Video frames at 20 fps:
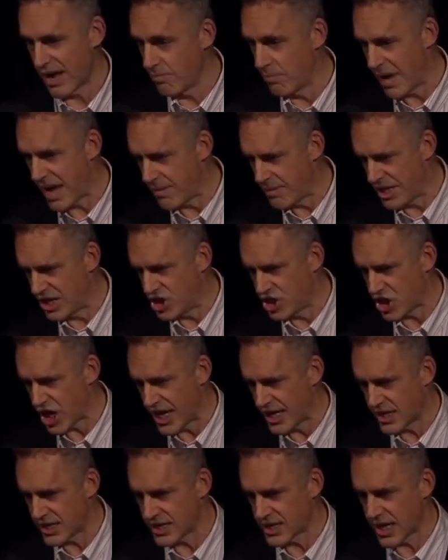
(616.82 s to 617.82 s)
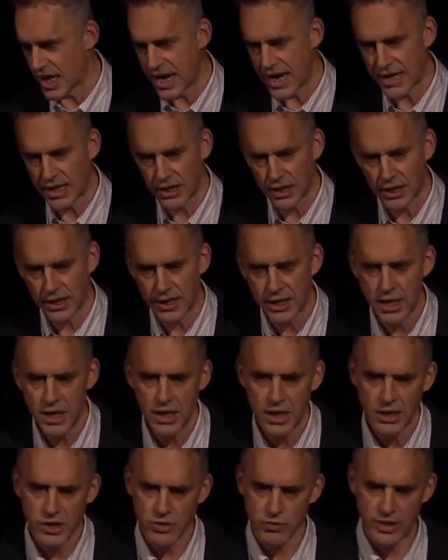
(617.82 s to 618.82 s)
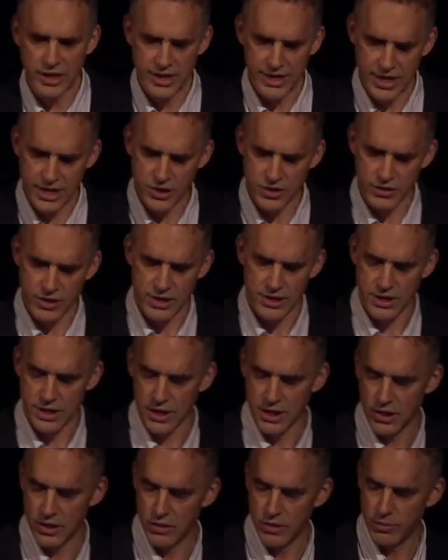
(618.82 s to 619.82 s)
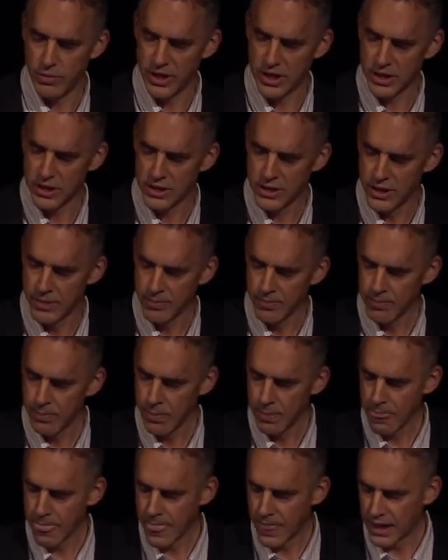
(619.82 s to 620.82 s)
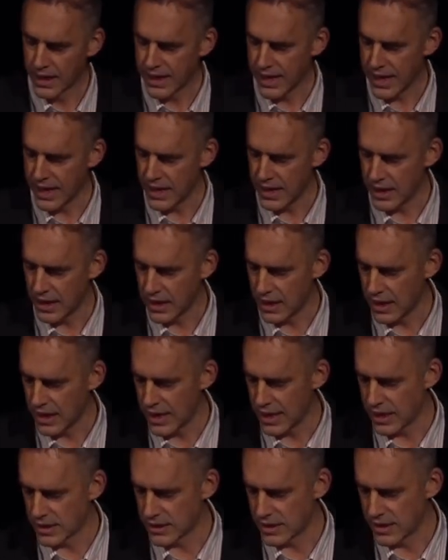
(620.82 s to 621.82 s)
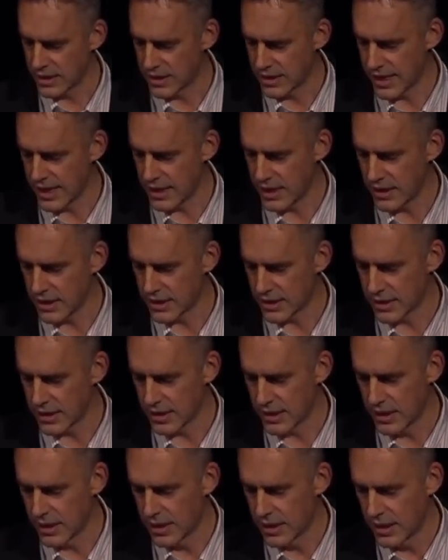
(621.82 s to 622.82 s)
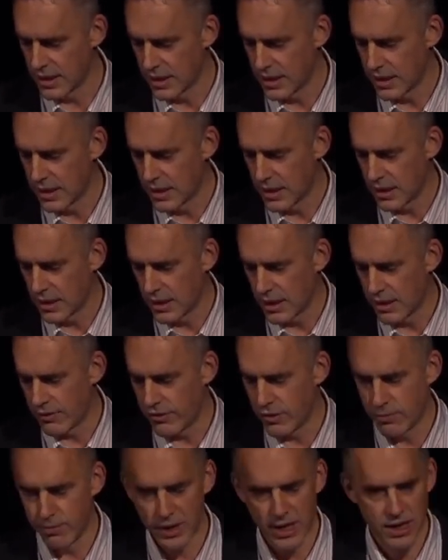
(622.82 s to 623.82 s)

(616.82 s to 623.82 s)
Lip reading: and maybe genocidal. And it's really interesting, you know, because Cain has descendants, and if